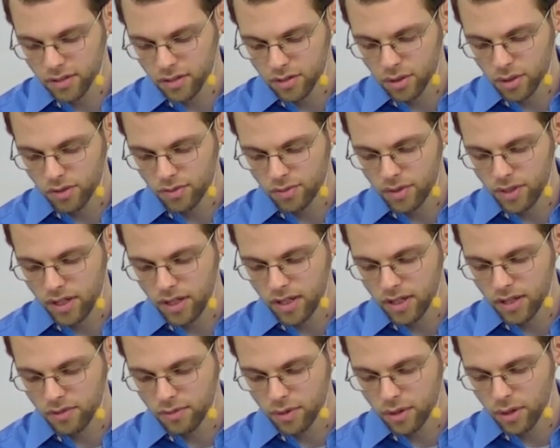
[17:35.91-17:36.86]
So if
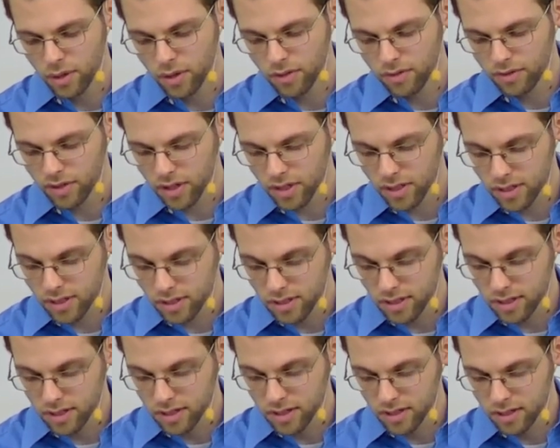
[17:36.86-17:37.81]
we, if we go to verse
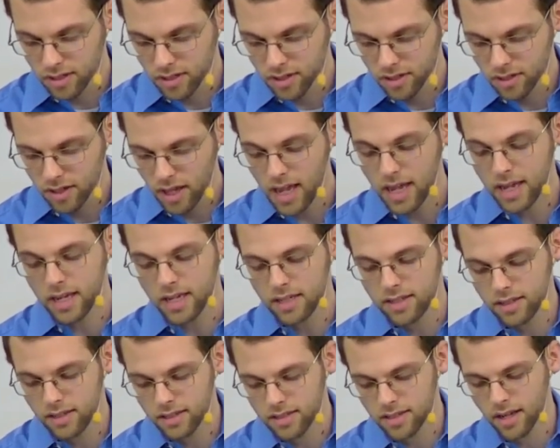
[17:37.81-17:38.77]

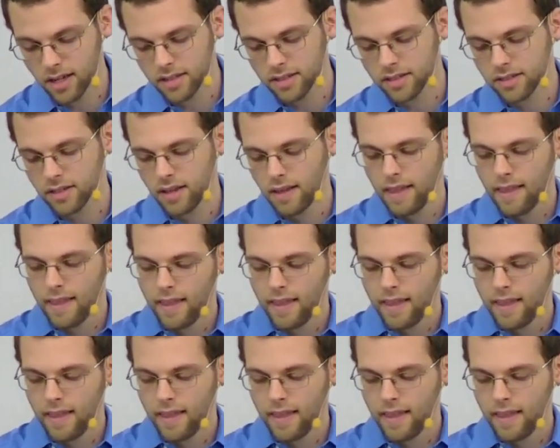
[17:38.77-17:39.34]
8, it says,